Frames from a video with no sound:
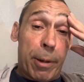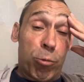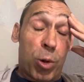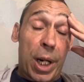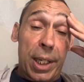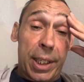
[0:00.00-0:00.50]

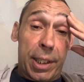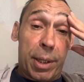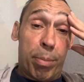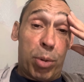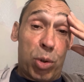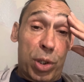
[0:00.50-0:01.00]
Rightly in the
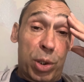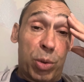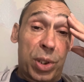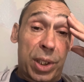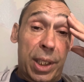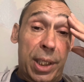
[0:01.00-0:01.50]
book you
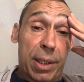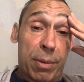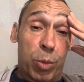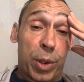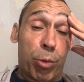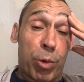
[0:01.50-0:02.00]
see
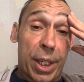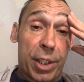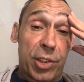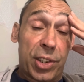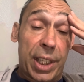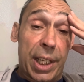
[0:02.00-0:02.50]
with the
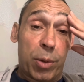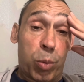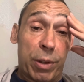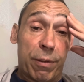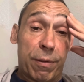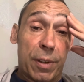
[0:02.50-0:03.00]
run-ins he had
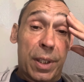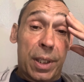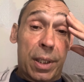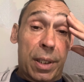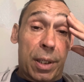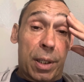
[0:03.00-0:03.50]
with
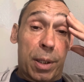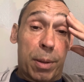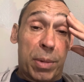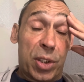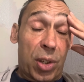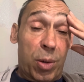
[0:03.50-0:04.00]

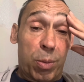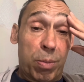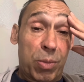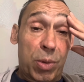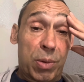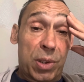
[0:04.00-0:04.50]

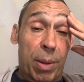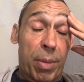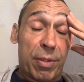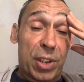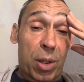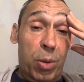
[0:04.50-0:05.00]
some
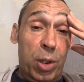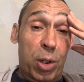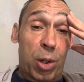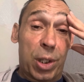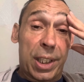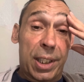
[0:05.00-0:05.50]
of his own
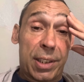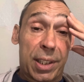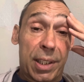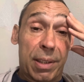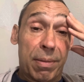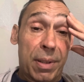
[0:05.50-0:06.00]
colleagues
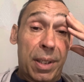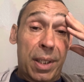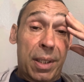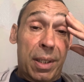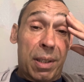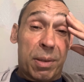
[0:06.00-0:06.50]
and
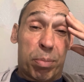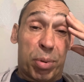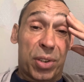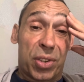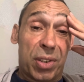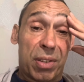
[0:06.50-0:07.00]

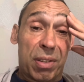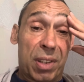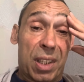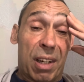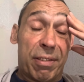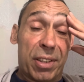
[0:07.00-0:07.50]
prison
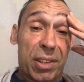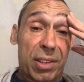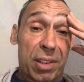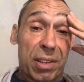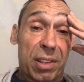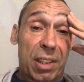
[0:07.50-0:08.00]
governors
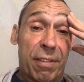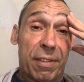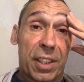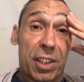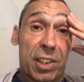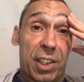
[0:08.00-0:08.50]
and stuff
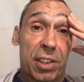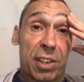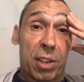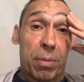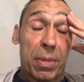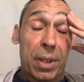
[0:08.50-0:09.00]
in the
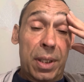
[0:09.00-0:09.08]
system.